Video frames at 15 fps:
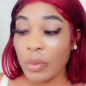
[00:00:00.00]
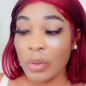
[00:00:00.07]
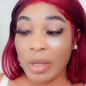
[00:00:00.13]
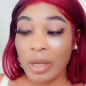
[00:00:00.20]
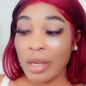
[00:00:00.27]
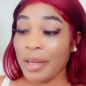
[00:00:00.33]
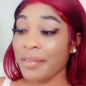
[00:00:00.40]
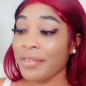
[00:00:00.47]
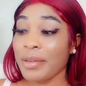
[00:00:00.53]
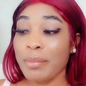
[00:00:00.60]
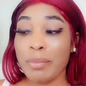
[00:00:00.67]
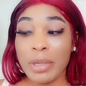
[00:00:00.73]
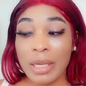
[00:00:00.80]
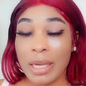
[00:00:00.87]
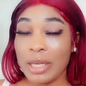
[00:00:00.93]
Okay,
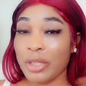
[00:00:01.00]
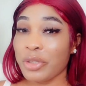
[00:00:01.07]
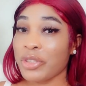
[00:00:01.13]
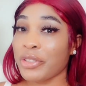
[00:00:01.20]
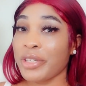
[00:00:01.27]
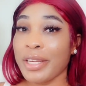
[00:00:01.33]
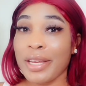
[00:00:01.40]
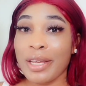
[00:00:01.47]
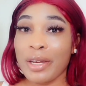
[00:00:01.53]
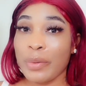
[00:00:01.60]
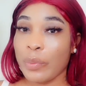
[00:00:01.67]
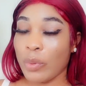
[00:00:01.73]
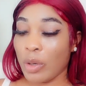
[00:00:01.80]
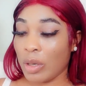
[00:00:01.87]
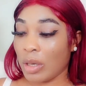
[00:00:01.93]
even me, I usually
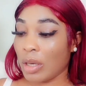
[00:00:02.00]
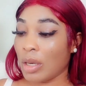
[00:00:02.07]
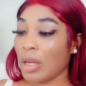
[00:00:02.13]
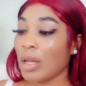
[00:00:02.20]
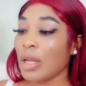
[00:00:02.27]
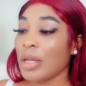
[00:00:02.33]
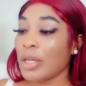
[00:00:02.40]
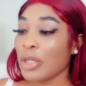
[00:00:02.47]
get it wrong.